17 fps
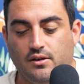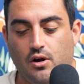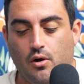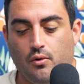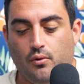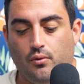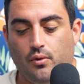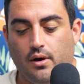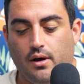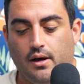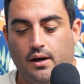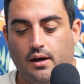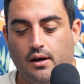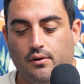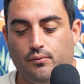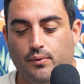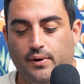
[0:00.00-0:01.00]

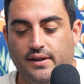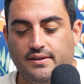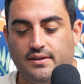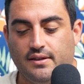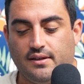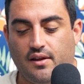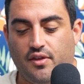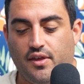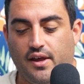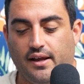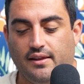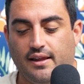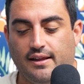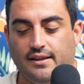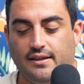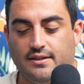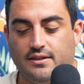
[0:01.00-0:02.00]
no reason to think
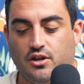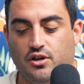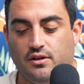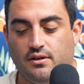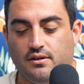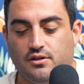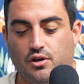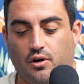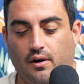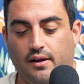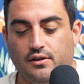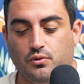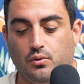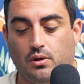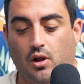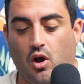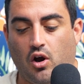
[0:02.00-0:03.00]
that this couldn't turn
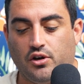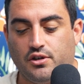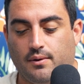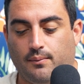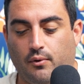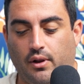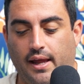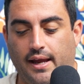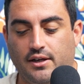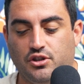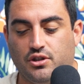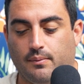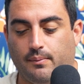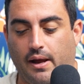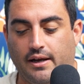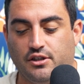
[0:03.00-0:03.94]
into a long-term relationship.